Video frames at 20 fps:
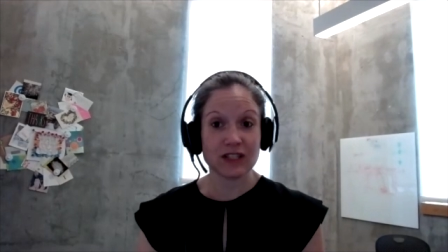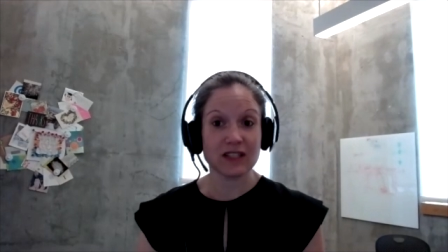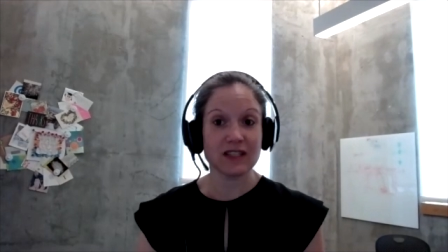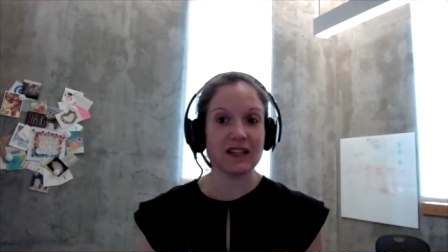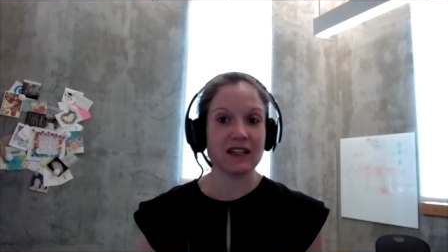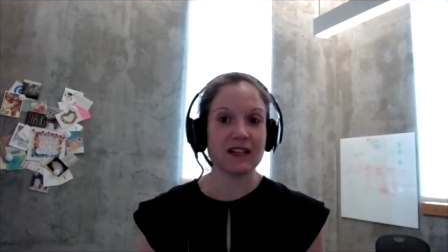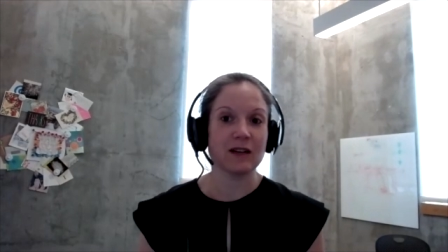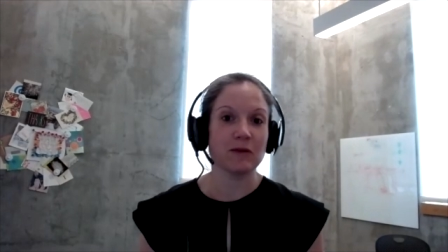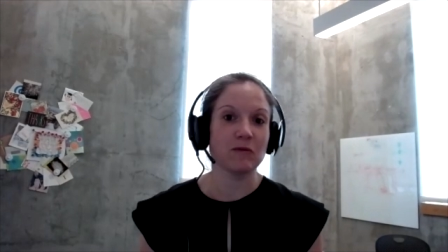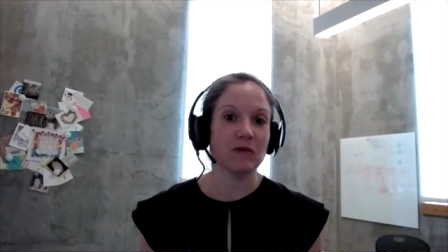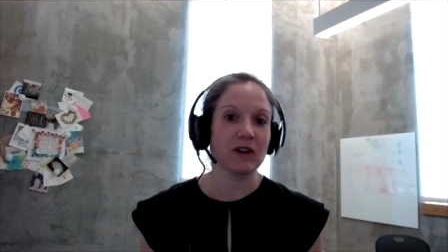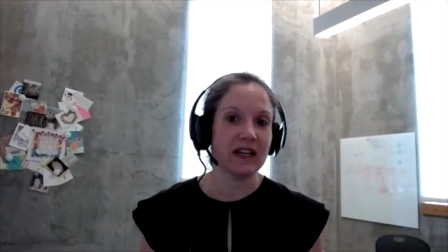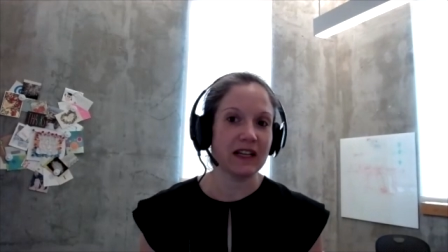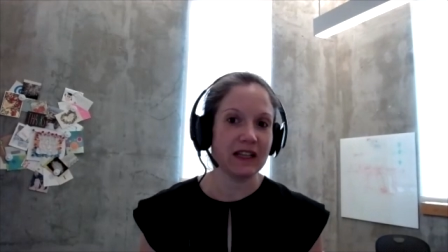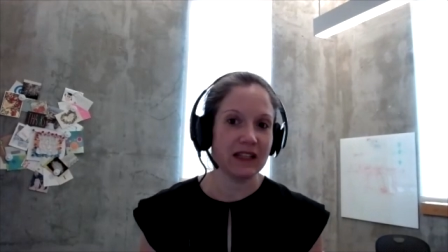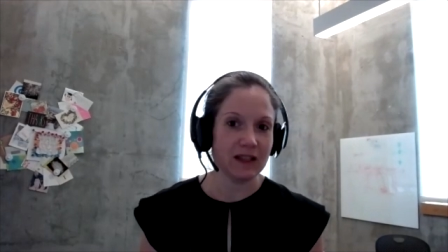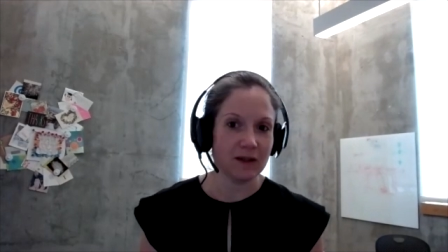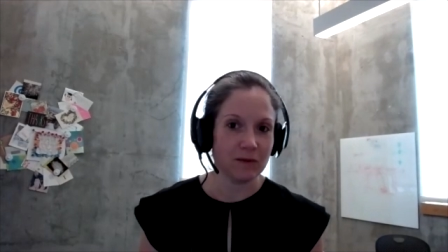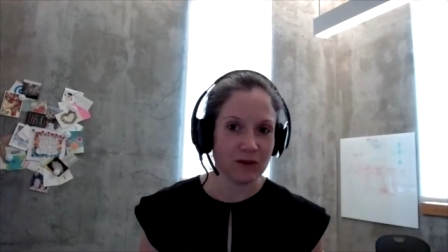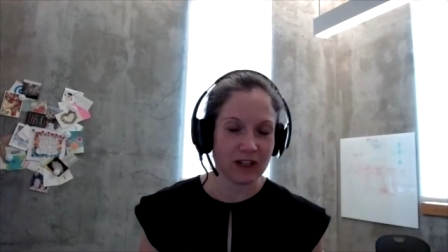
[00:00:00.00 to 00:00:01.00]
and then I'm
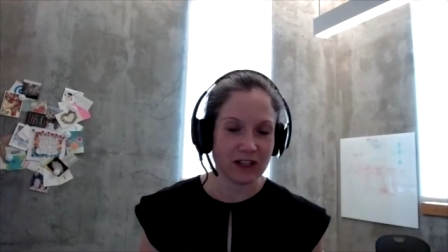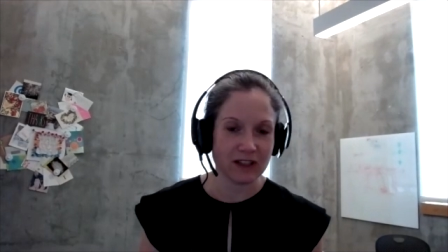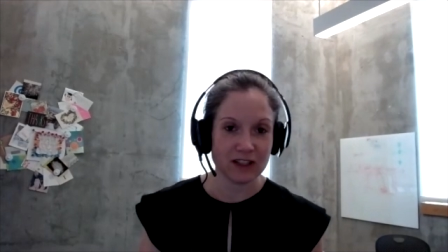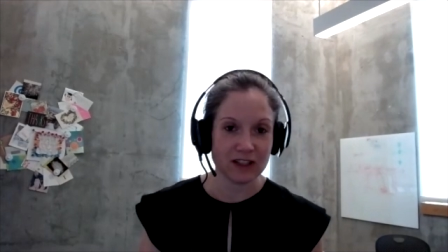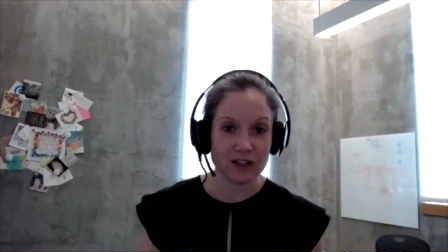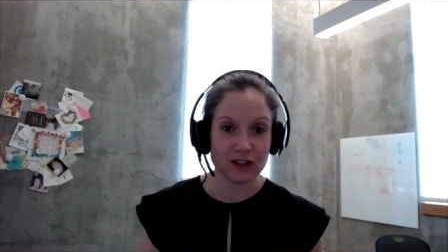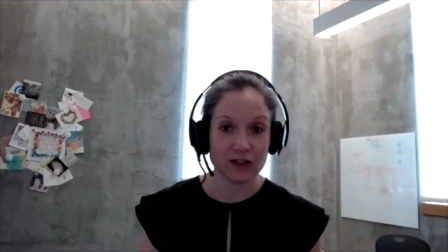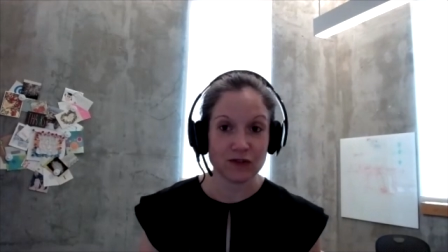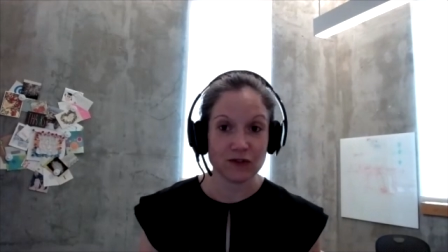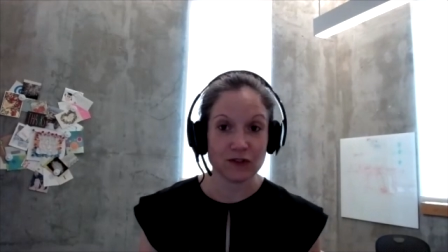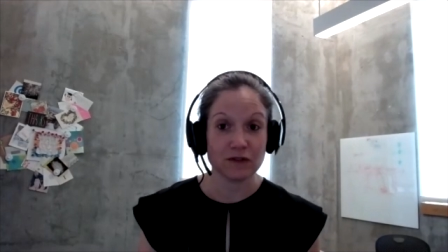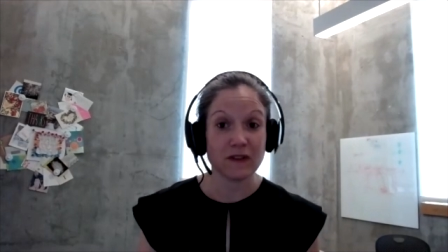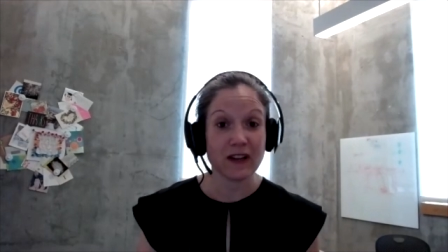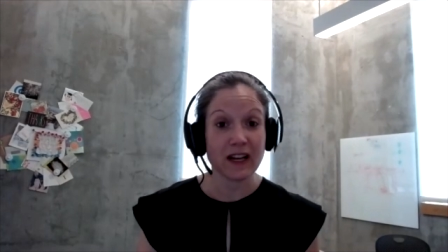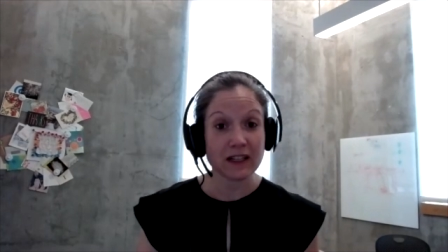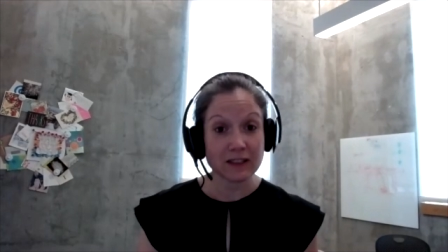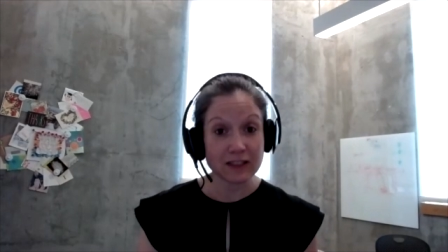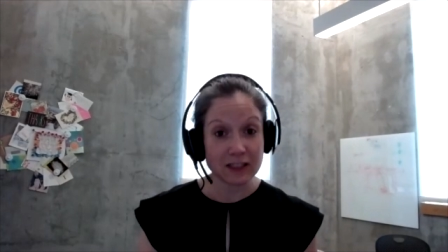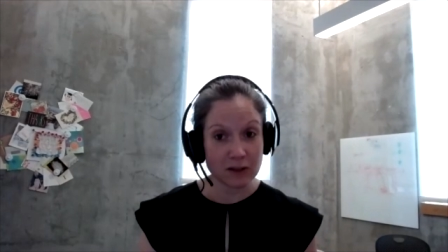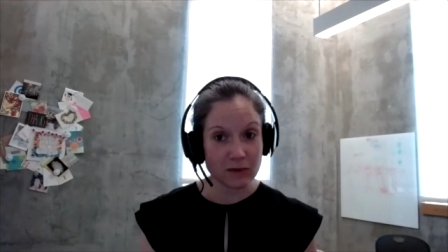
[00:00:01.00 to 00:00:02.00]
writing them rec letters for
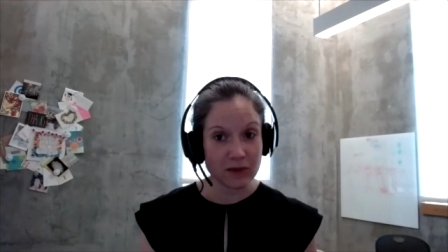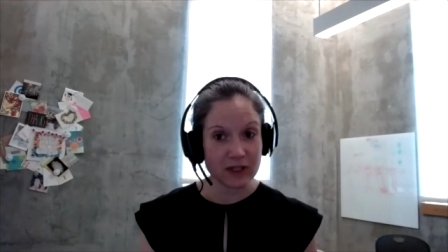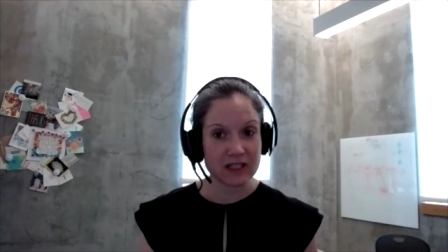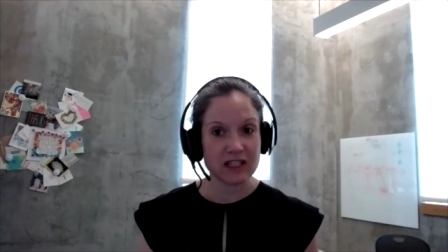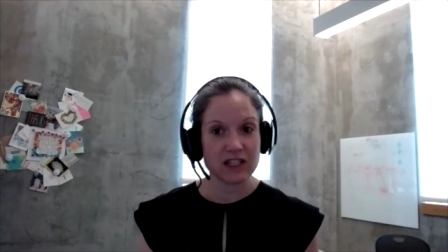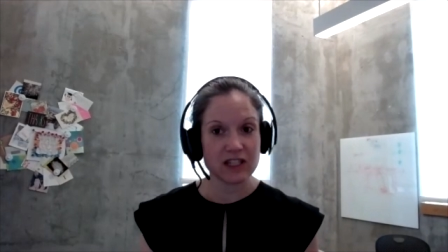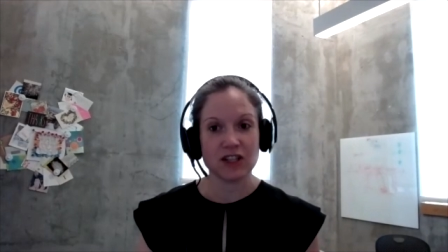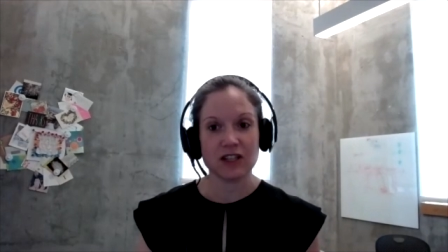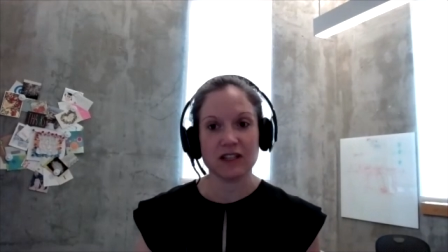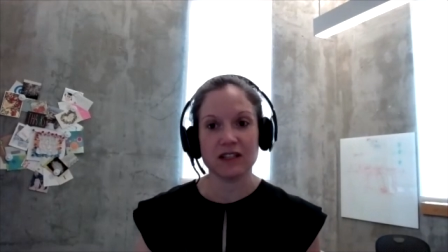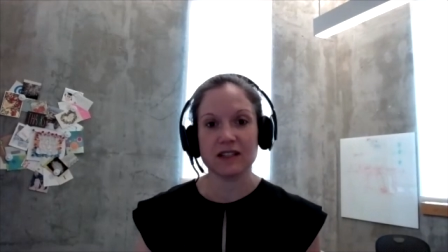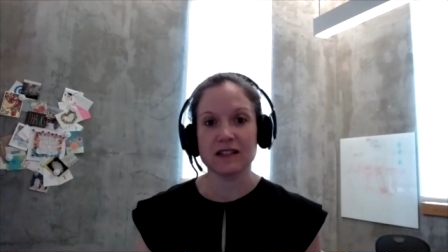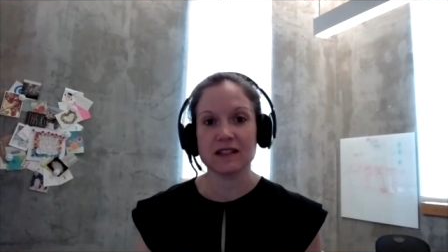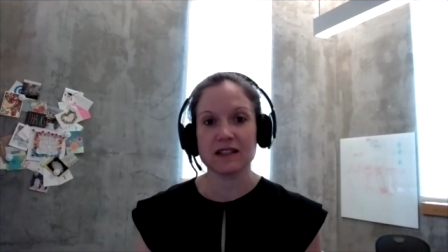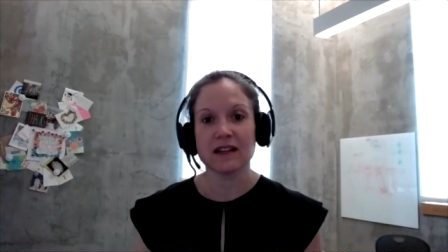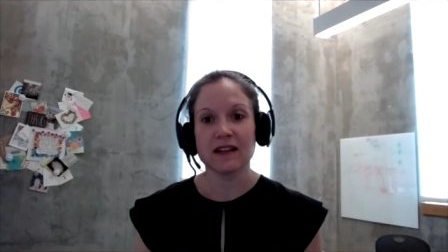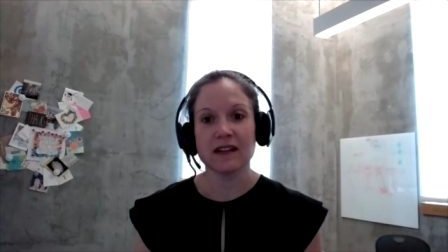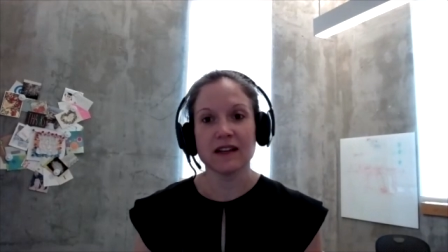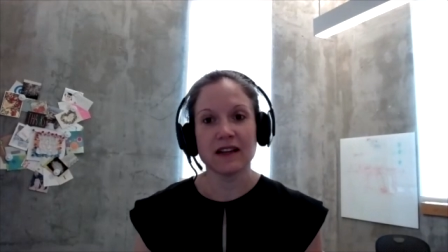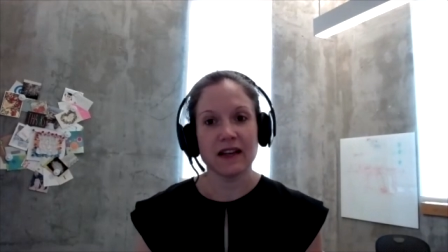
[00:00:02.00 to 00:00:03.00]
faculty positions,